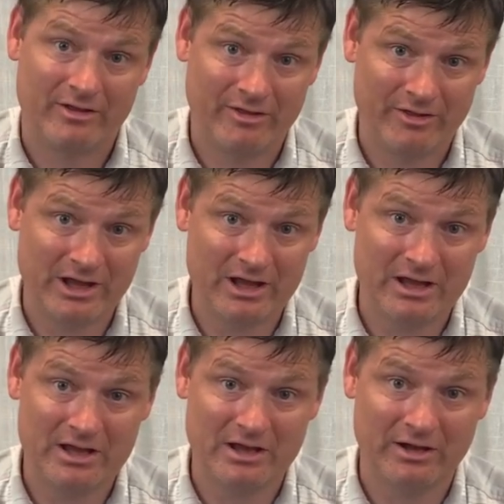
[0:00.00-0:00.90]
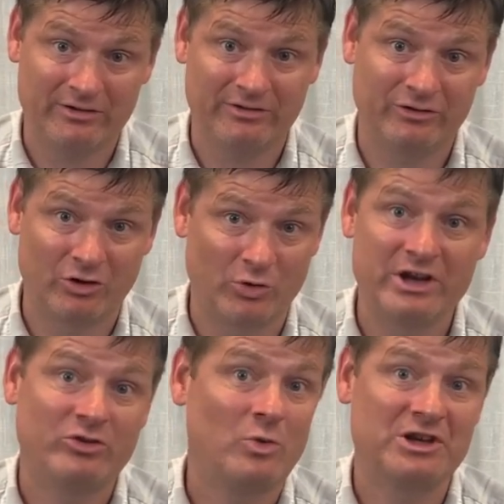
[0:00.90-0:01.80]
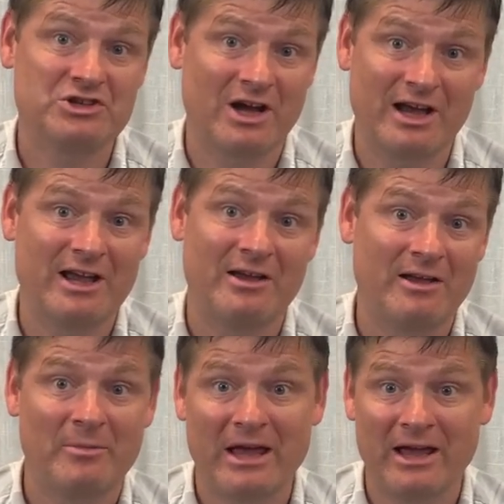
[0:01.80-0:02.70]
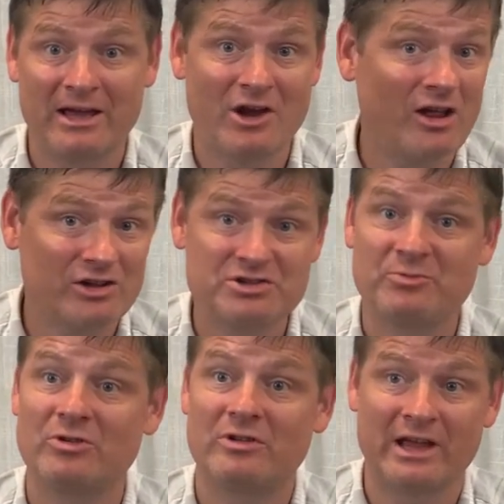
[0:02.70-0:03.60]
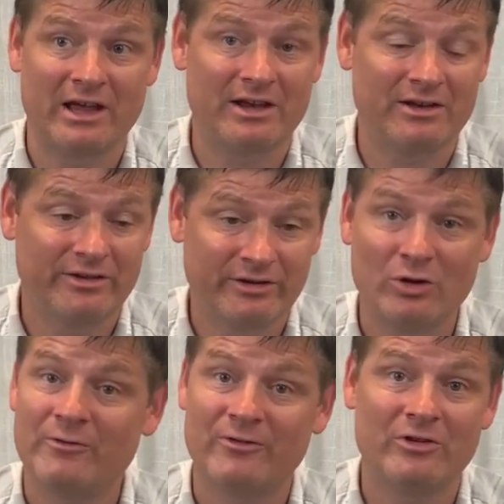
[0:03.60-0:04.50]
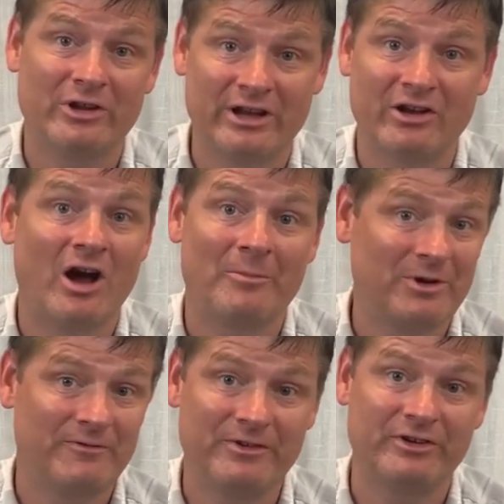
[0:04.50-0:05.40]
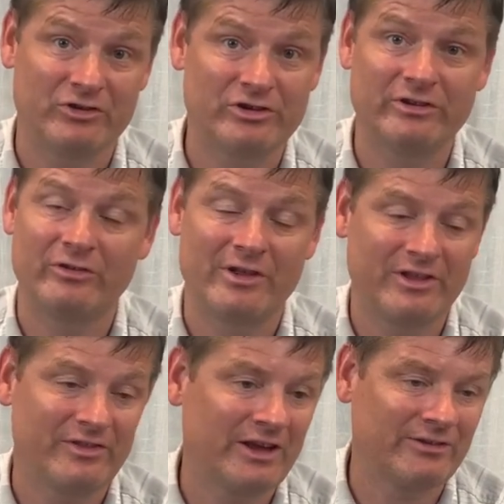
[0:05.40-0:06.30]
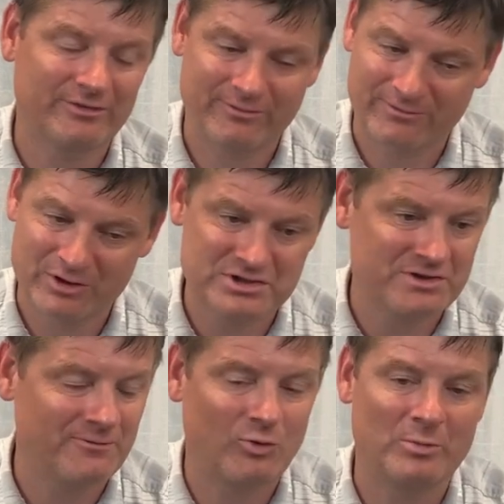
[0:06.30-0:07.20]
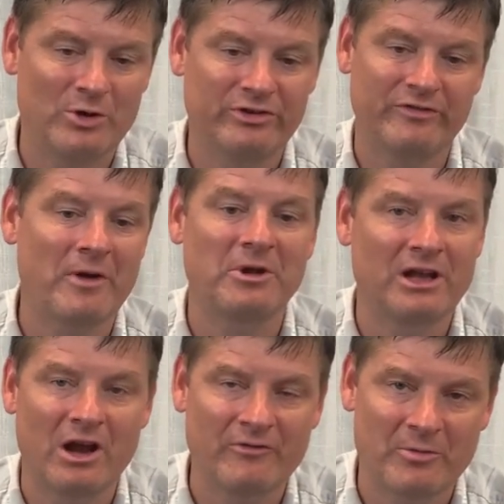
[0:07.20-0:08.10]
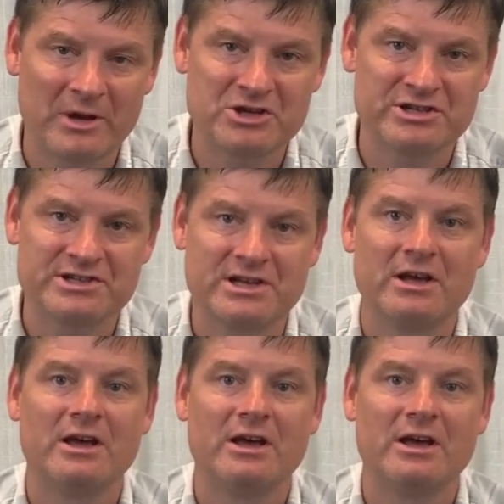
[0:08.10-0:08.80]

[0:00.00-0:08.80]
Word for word: the degree to which I am a knowledgeable and skillful and competent physician. So I think that's first and foremost. If I'm going to care for patients,